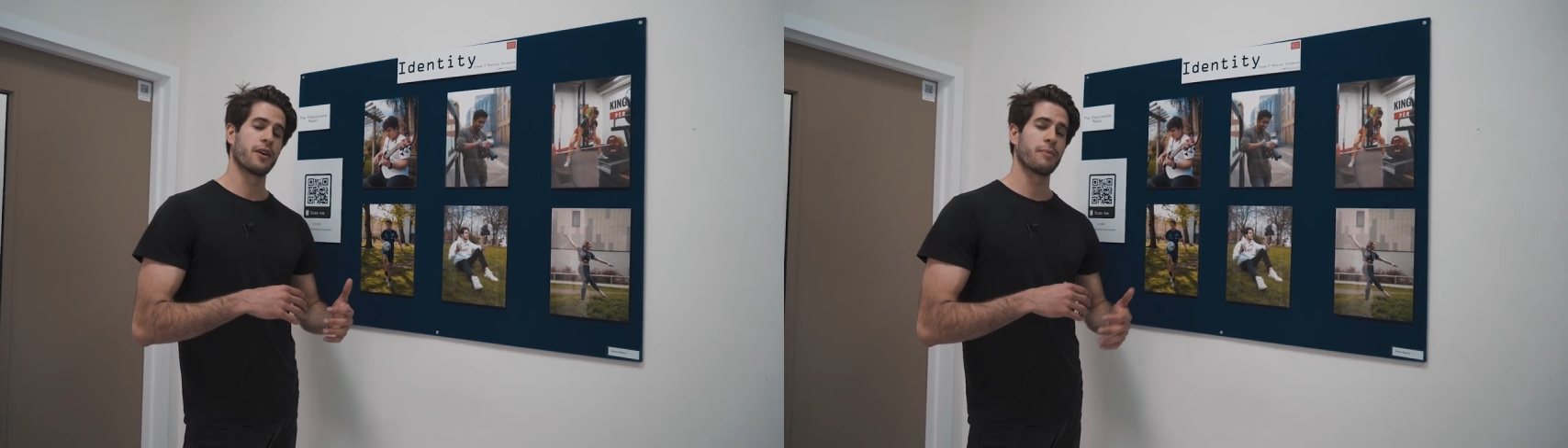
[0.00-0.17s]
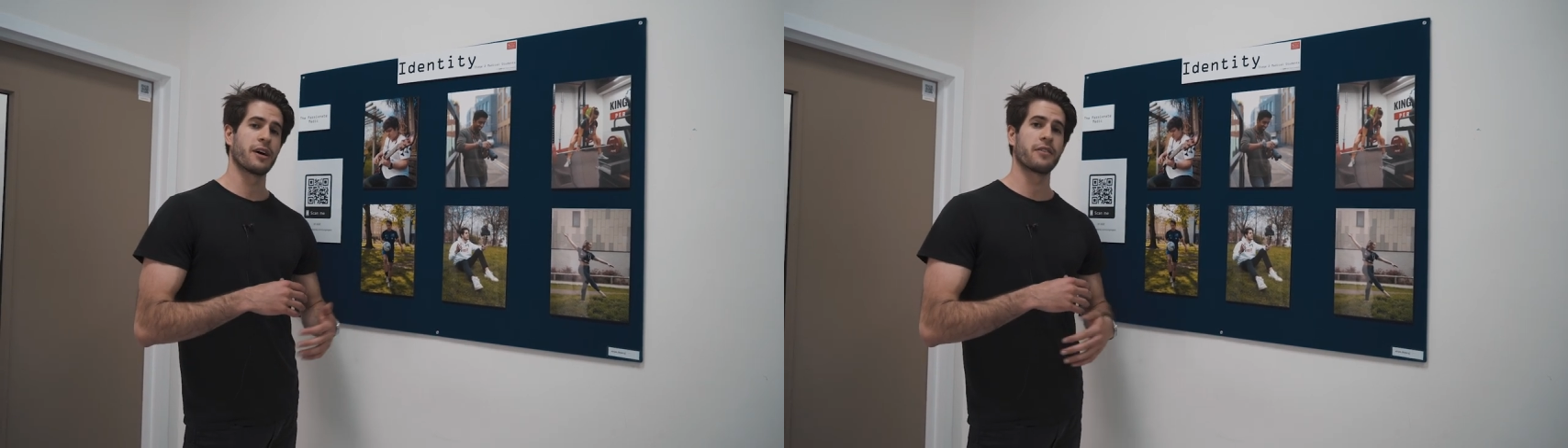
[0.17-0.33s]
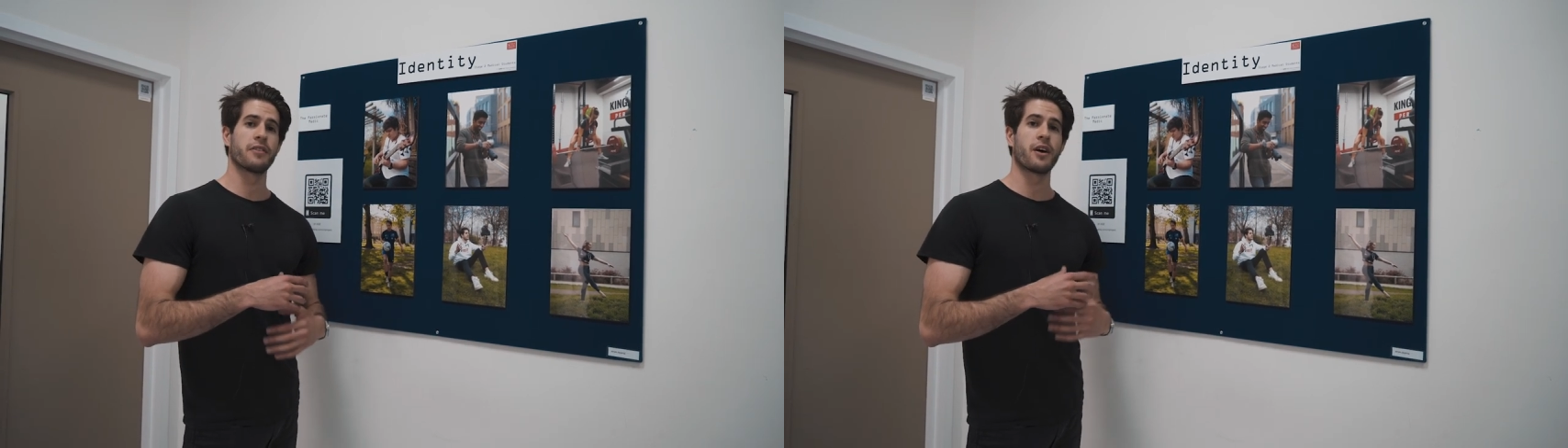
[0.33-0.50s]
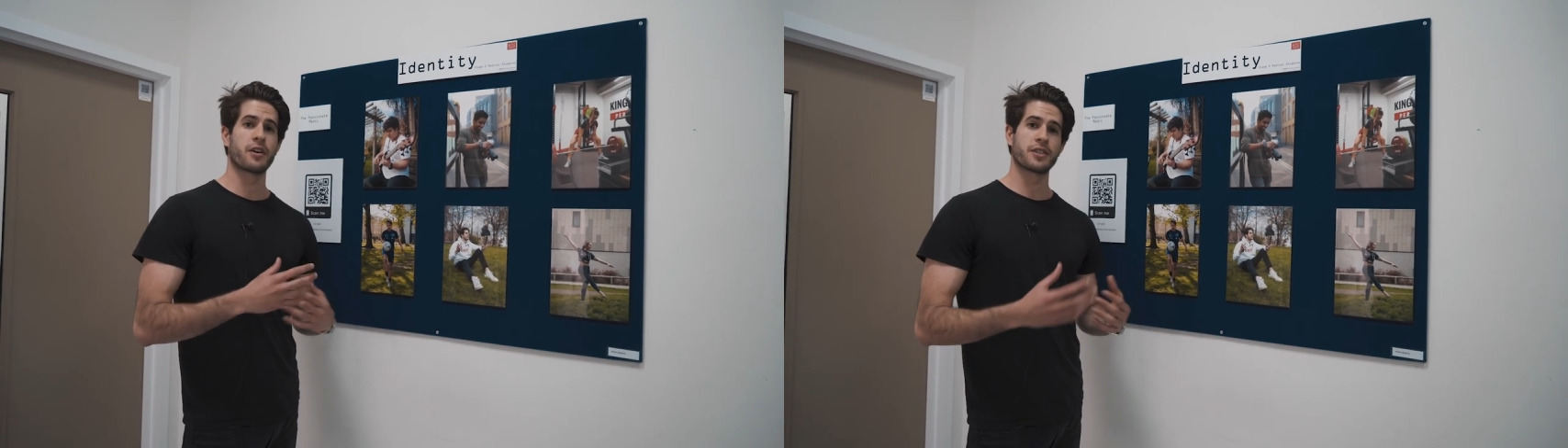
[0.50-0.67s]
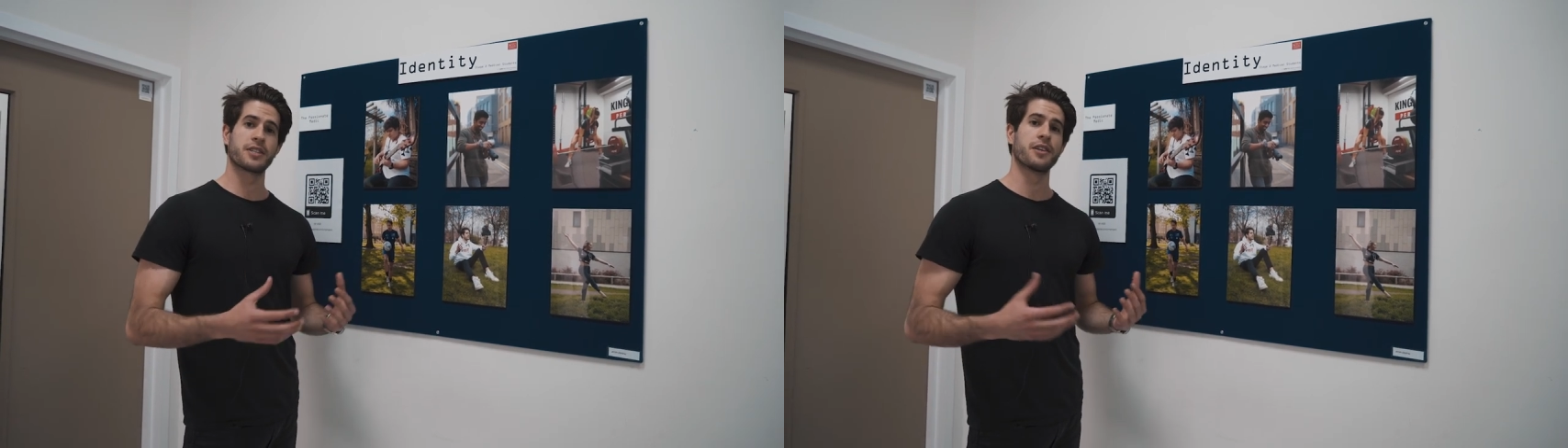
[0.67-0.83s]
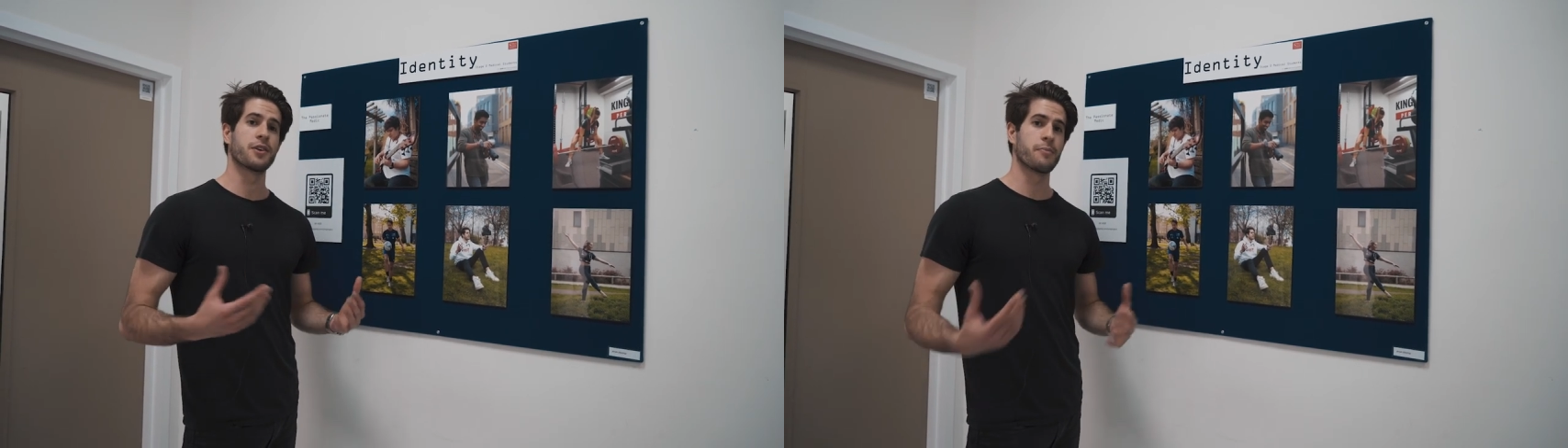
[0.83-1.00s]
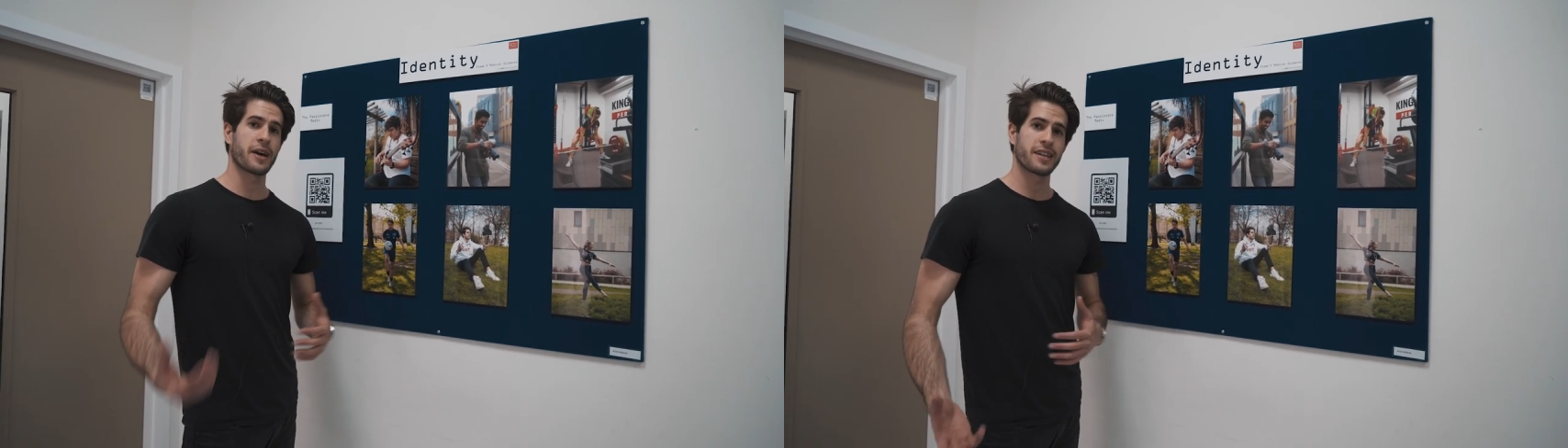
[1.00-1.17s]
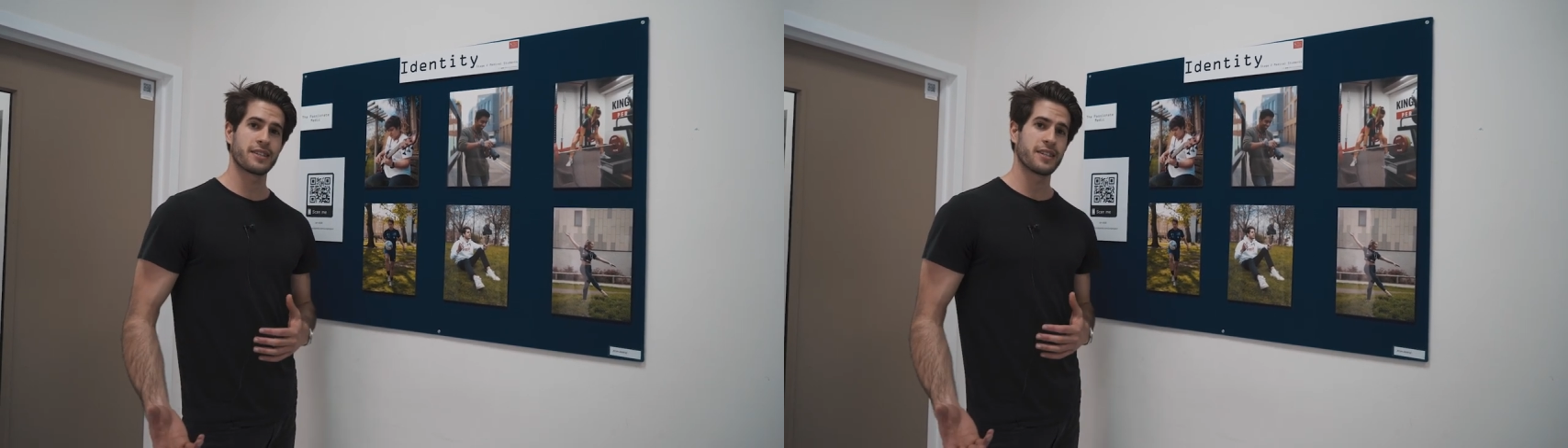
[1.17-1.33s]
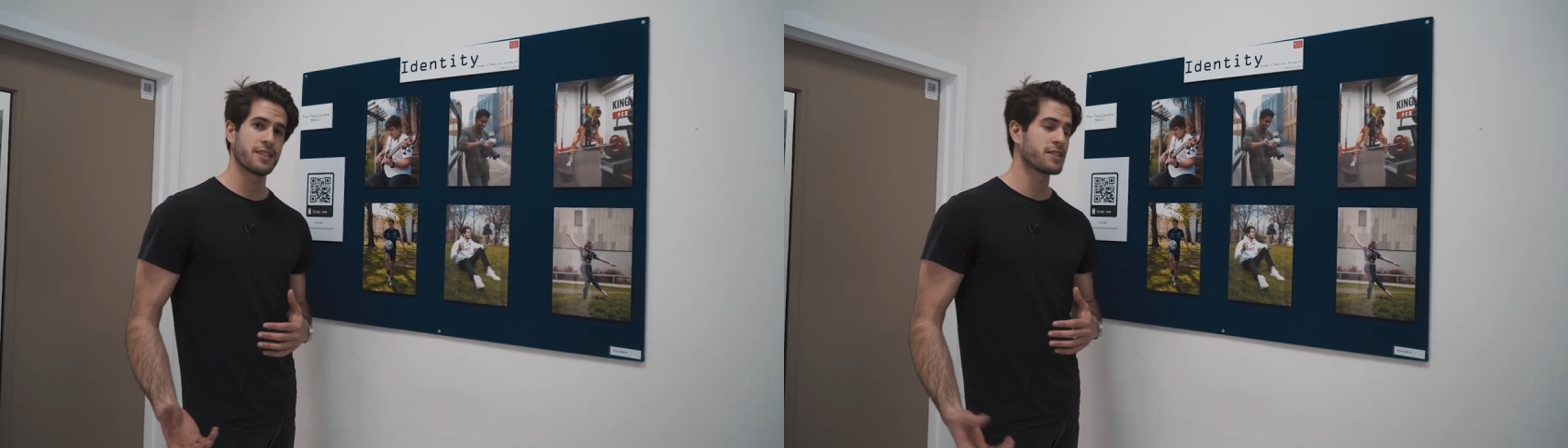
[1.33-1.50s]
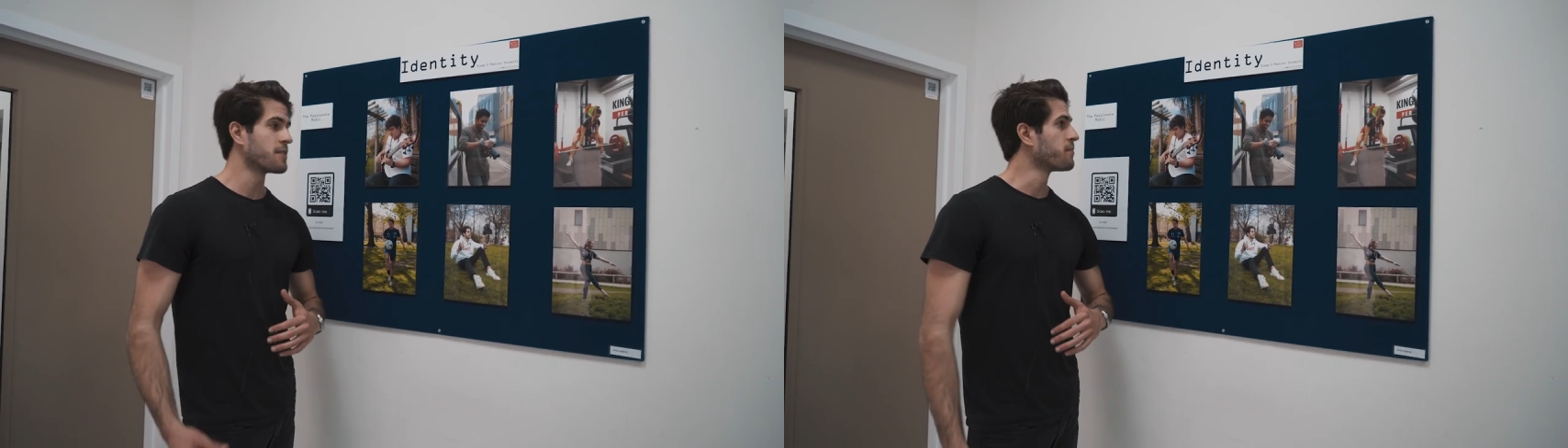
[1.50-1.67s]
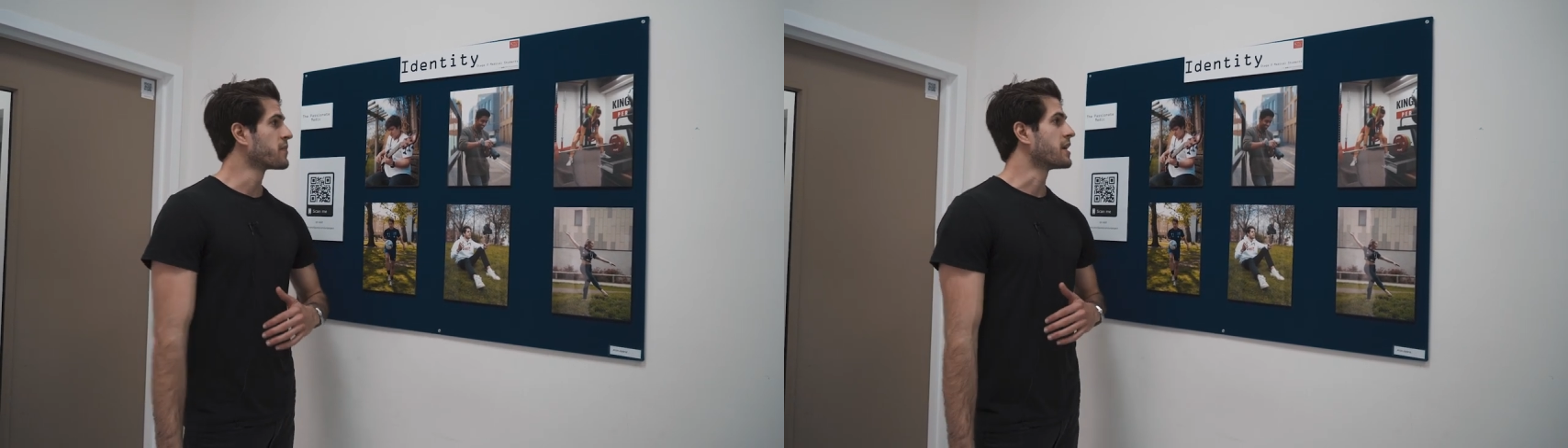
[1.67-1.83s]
about the arts and humanities.